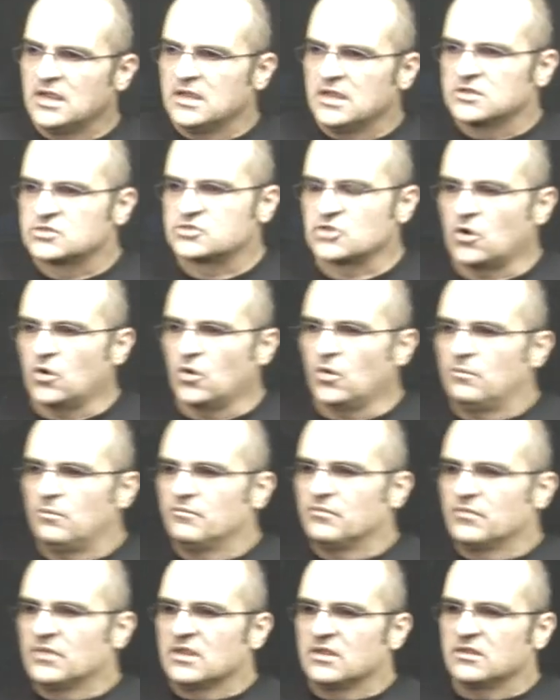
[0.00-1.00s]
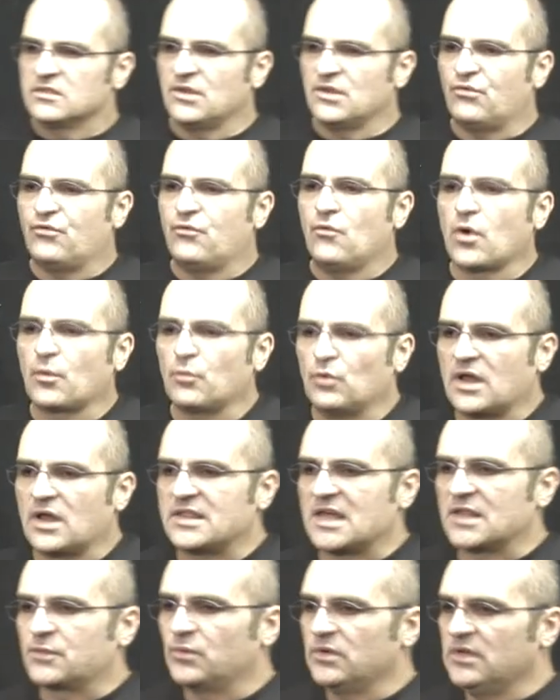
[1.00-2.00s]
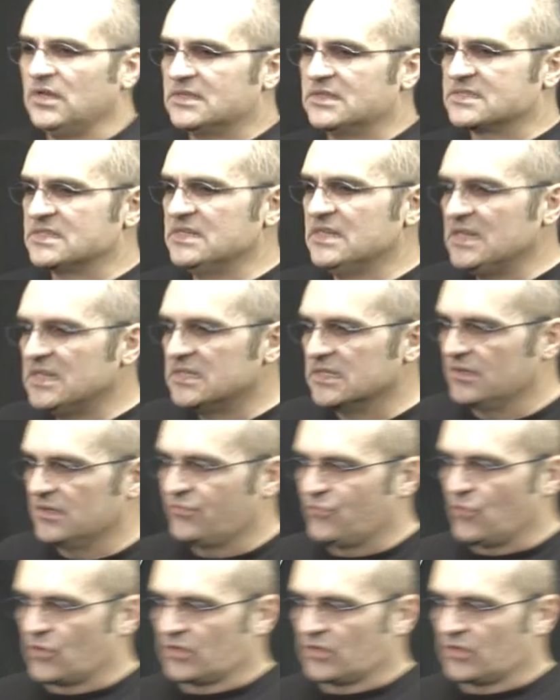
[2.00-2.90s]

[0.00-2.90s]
So the formula that it's needed for